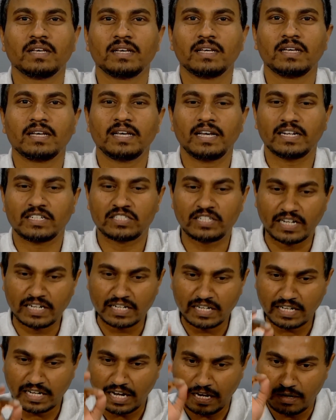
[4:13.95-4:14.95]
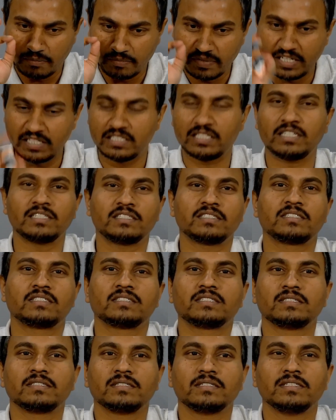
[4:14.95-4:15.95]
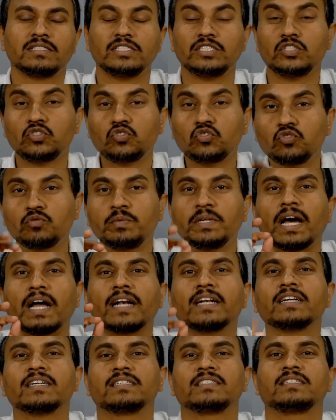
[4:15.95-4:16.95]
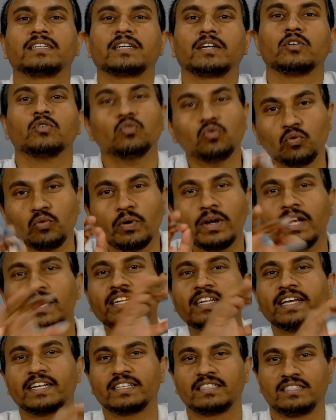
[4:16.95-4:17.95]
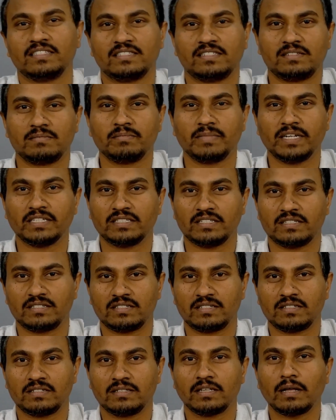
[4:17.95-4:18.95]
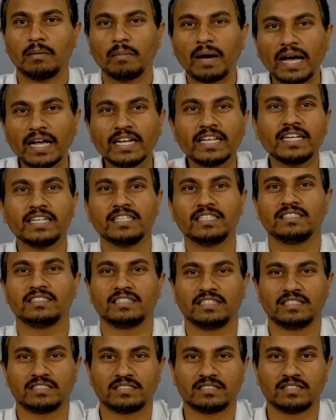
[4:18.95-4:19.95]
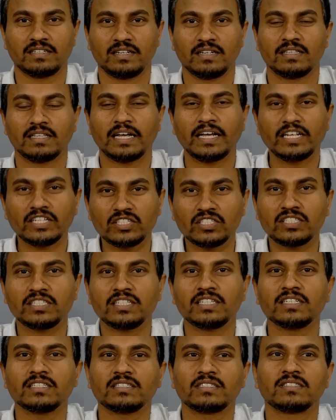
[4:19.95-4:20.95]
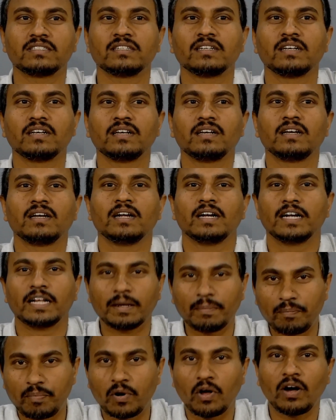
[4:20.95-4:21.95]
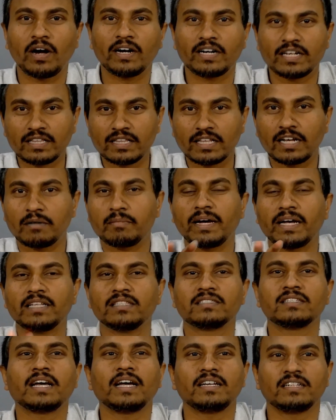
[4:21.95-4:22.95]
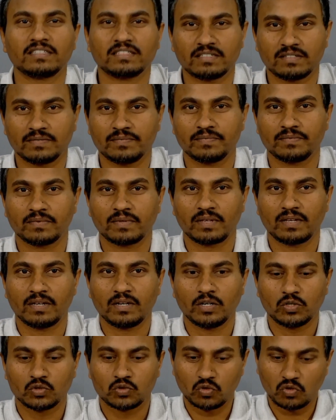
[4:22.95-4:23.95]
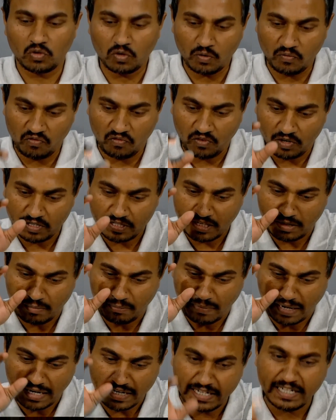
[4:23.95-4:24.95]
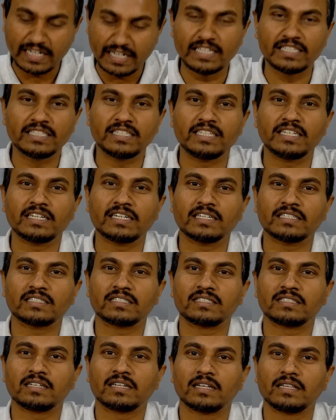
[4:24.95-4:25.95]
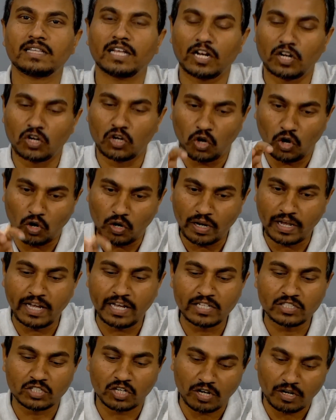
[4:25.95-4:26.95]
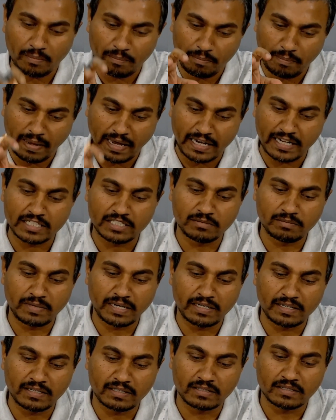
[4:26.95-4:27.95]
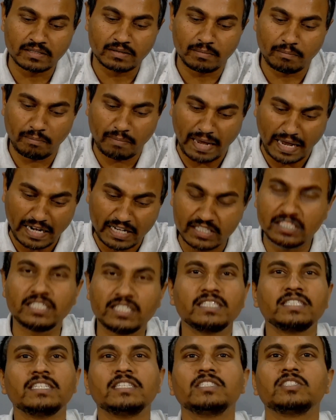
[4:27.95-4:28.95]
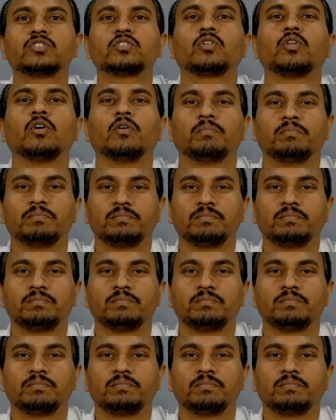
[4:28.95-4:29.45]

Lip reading: a technical measures need to be undertaken. Who will take these measures? The mining engineers, the engineers deployed in that mine site. So for the mining engineers, the knowledge of managing these slope,